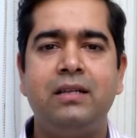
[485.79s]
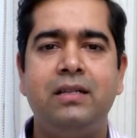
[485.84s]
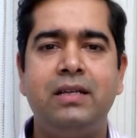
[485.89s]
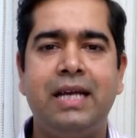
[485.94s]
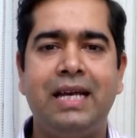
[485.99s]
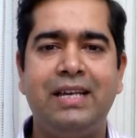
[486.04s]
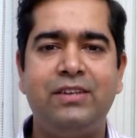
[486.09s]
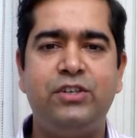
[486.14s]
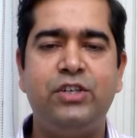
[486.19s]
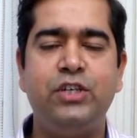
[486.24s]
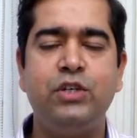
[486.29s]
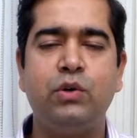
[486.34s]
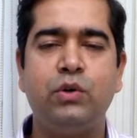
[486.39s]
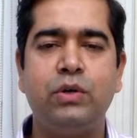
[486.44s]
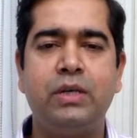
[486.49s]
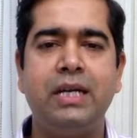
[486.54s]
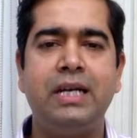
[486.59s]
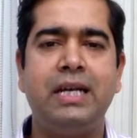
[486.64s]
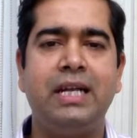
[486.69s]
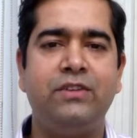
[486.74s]
The
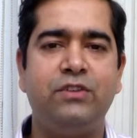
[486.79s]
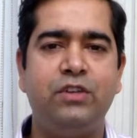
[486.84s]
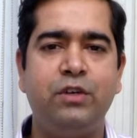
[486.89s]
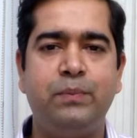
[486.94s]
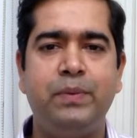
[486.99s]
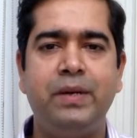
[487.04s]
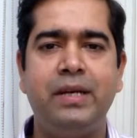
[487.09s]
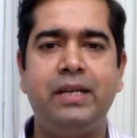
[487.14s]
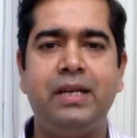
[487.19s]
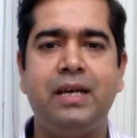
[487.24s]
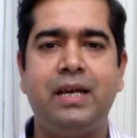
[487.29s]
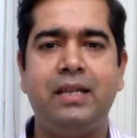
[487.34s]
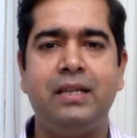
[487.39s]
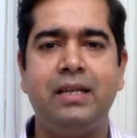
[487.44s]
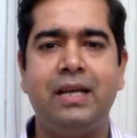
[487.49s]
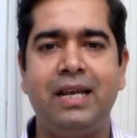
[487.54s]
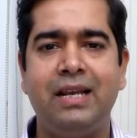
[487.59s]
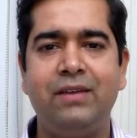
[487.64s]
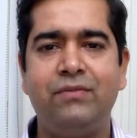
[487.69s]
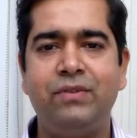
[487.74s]
SGOT and SGPT are
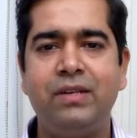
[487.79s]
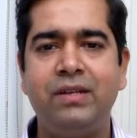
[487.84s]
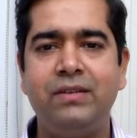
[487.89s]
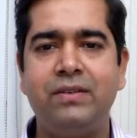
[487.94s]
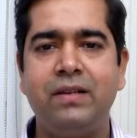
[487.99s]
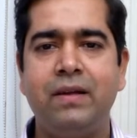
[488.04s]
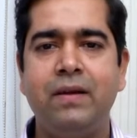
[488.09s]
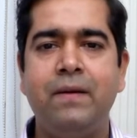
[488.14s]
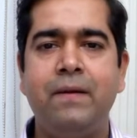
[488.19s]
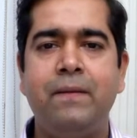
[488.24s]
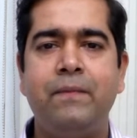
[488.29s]
the LFTs.